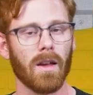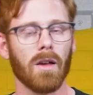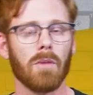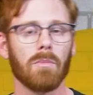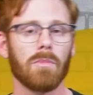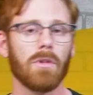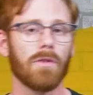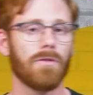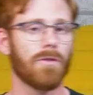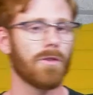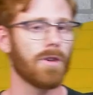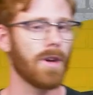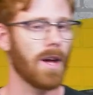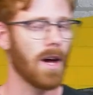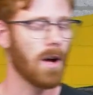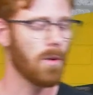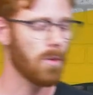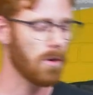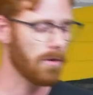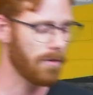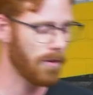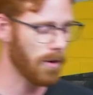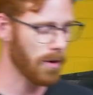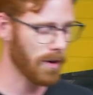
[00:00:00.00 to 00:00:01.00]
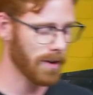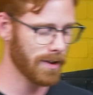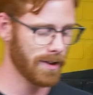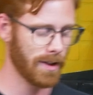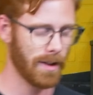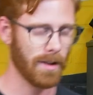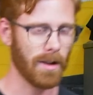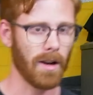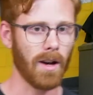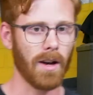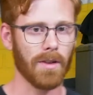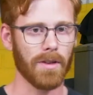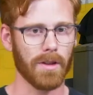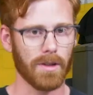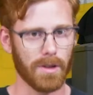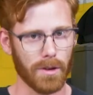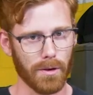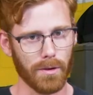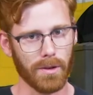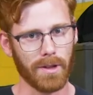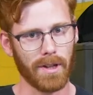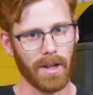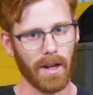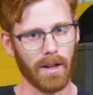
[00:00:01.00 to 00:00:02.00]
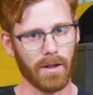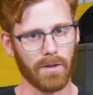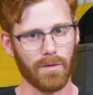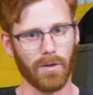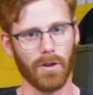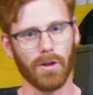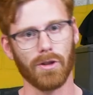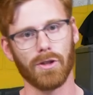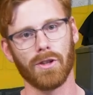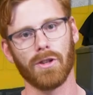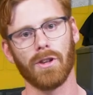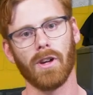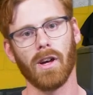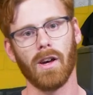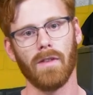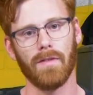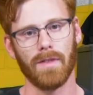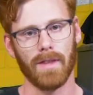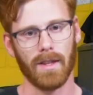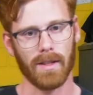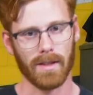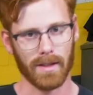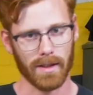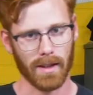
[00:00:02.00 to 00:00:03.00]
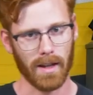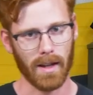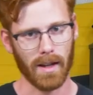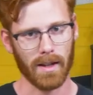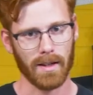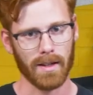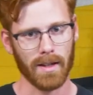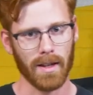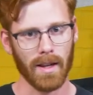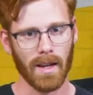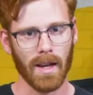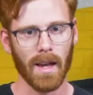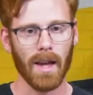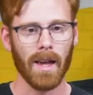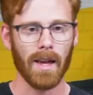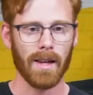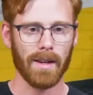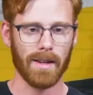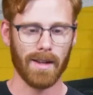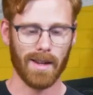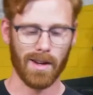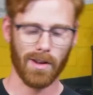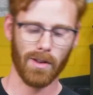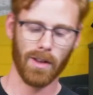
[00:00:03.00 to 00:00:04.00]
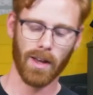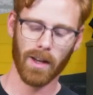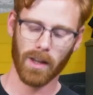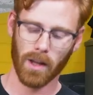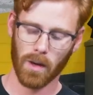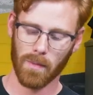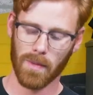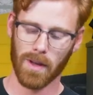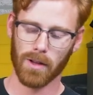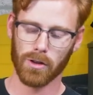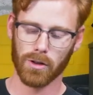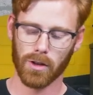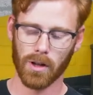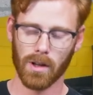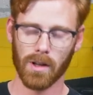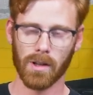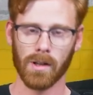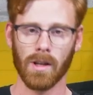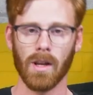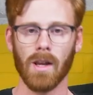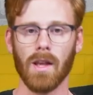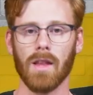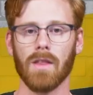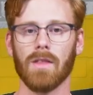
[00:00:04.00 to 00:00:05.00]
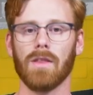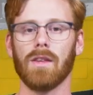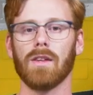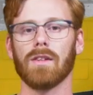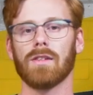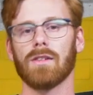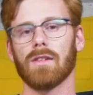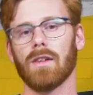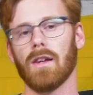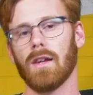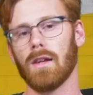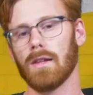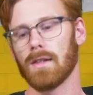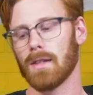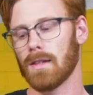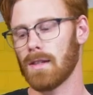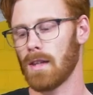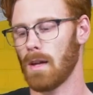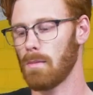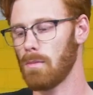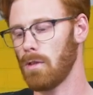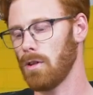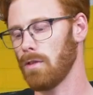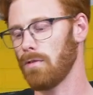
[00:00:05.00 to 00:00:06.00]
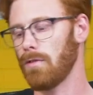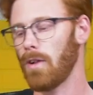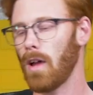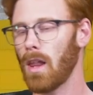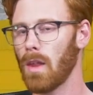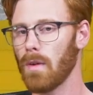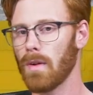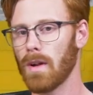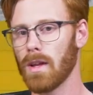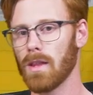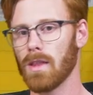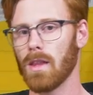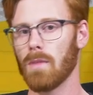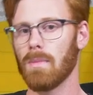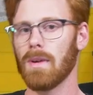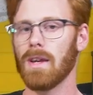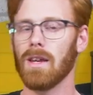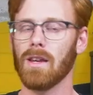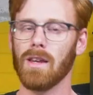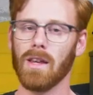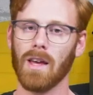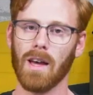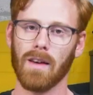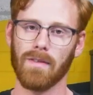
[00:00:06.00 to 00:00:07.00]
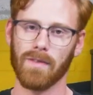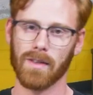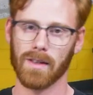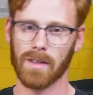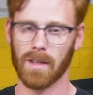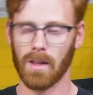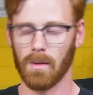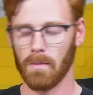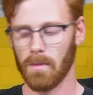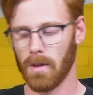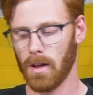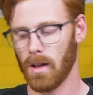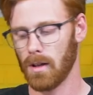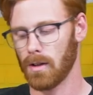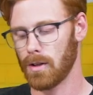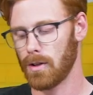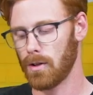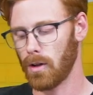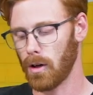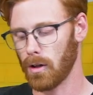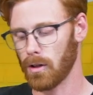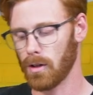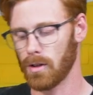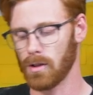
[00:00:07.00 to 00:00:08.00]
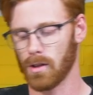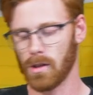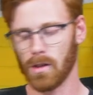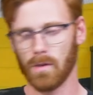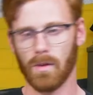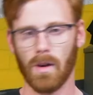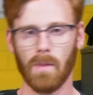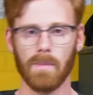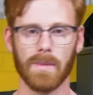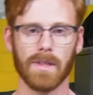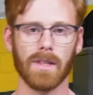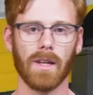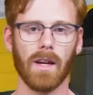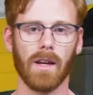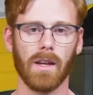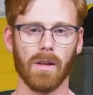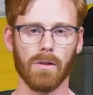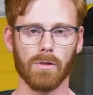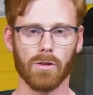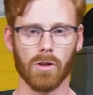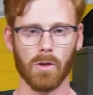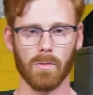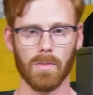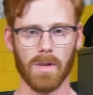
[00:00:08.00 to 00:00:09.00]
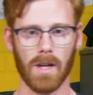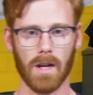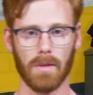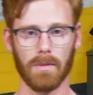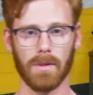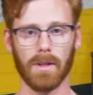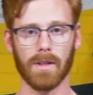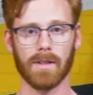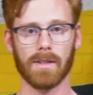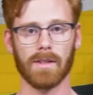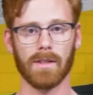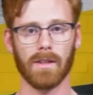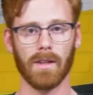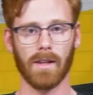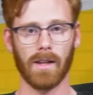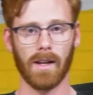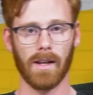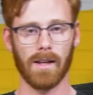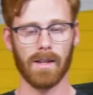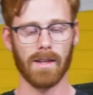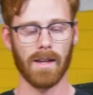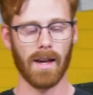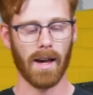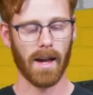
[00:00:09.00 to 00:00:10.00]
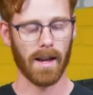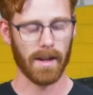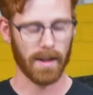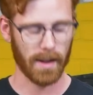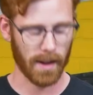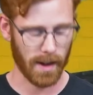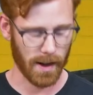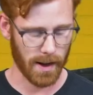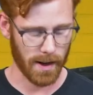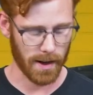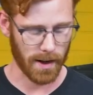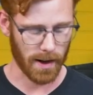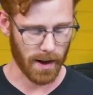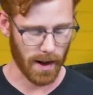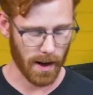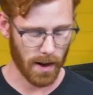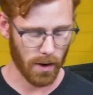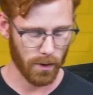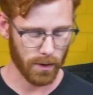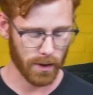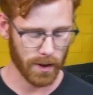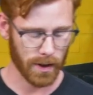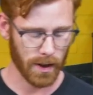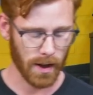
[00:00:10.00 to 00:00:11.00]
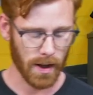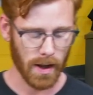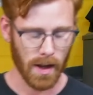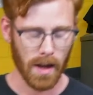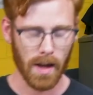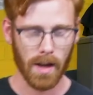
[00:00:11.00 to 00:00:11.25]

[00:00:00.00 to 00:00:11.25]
But for now, we'll focus in on the 2-stage version of this kit. Now, like I mentioned, this is assembled following the PDF assembly instructions on the website. You should be able to slide that in and out.